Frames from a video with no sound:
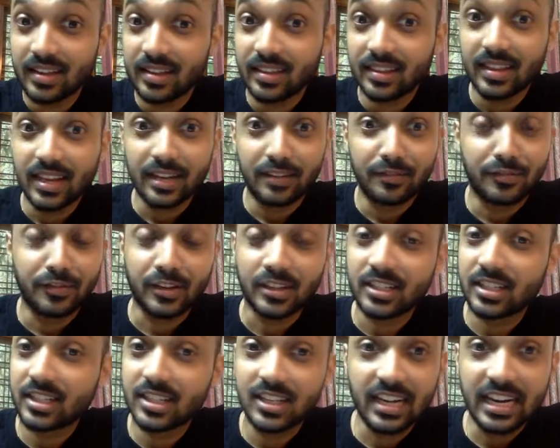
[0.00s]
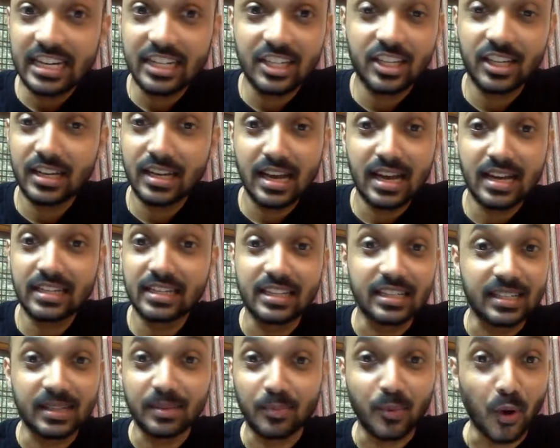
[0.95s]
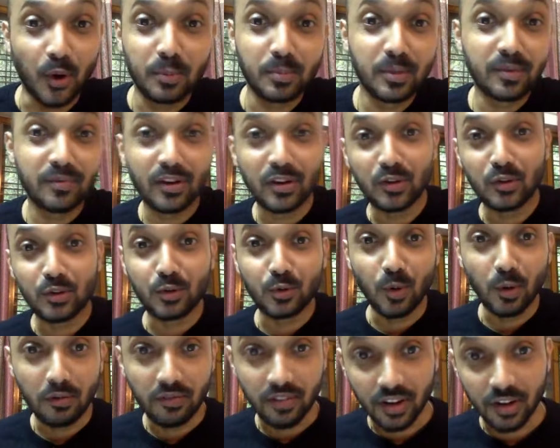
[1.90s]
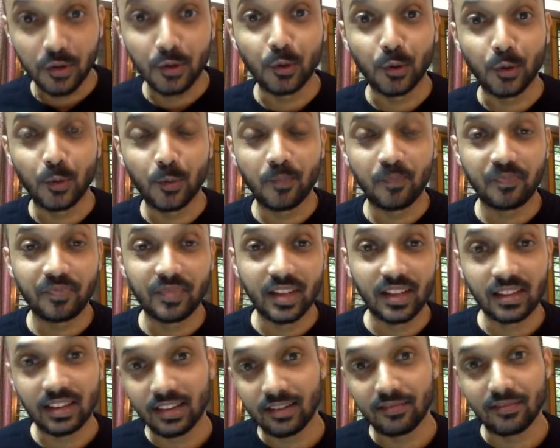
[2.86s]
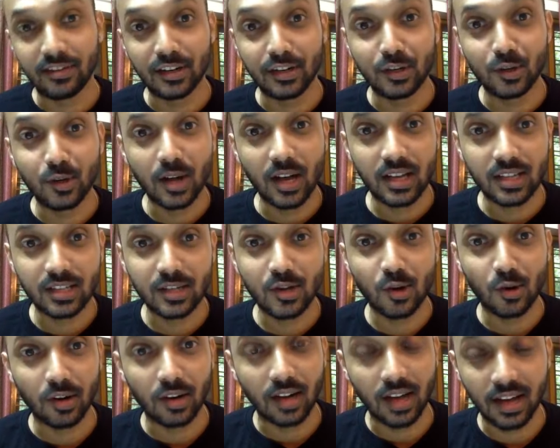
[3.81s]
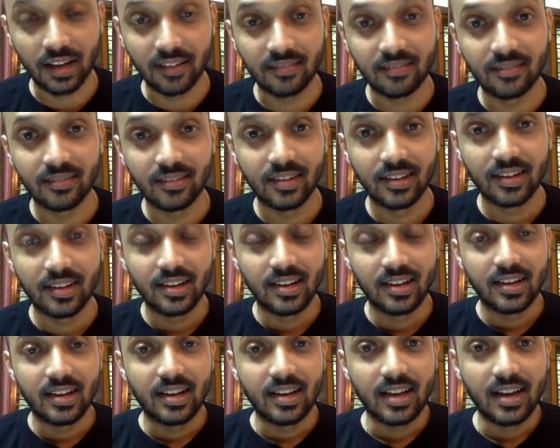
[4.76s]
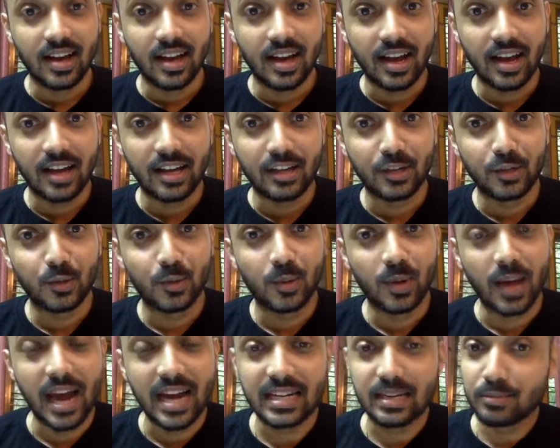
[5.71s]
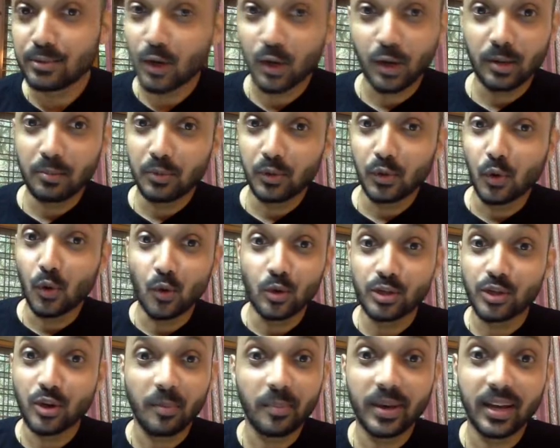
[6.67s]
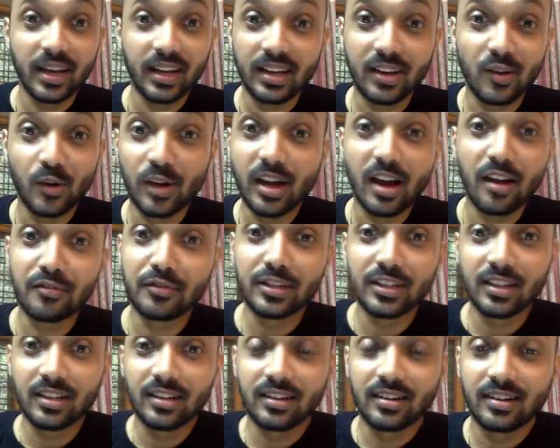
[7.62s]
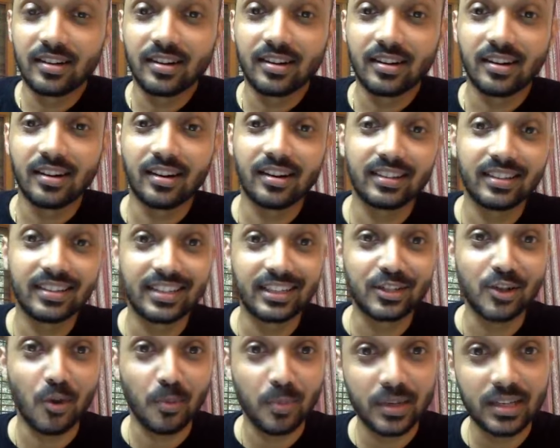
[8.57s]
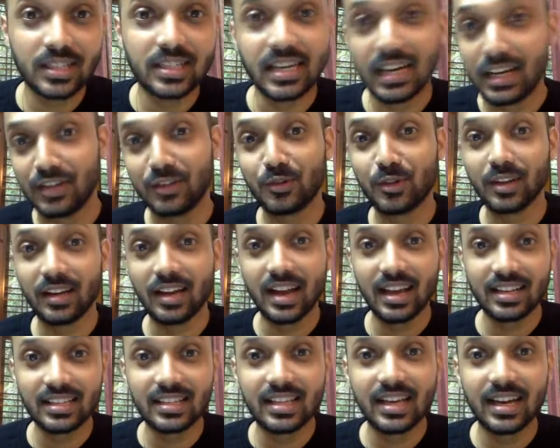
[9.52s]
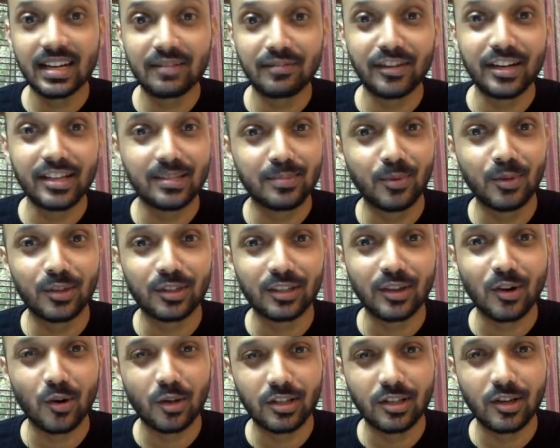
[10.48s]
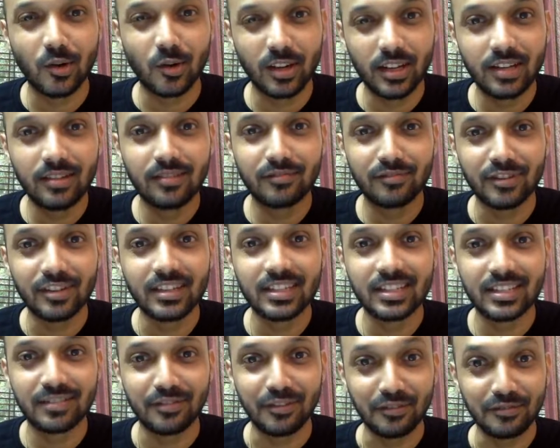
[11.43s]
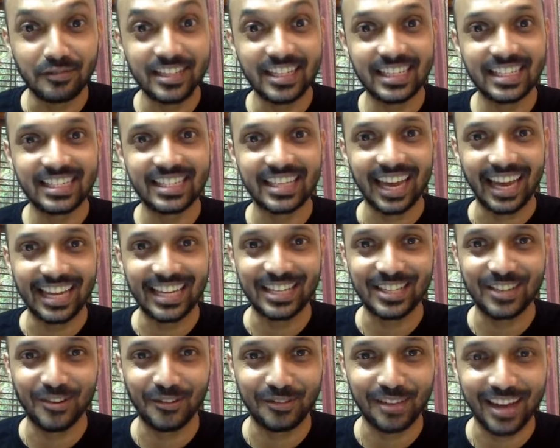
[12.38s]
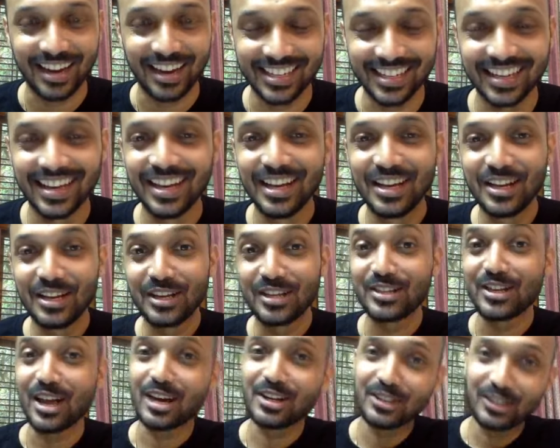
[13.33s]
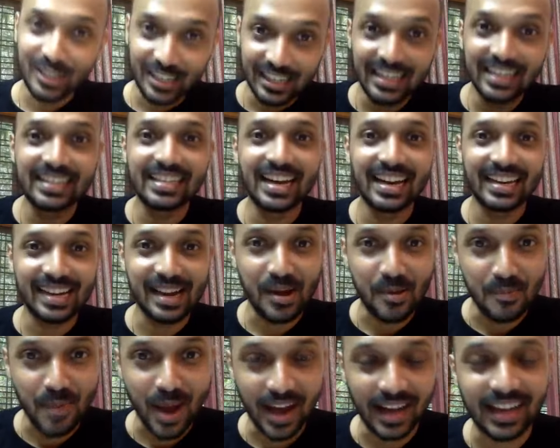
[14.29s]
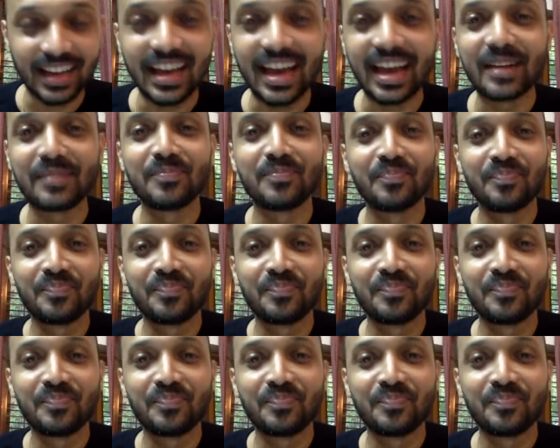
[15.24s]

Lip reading: That frustration and disappointment when you do a video and that video has gone live and you end up talking about the whole topic, and only after the topic is done you realize that Facebook recorded only first 15 seconds of that. So I had to delete that and I'm back again.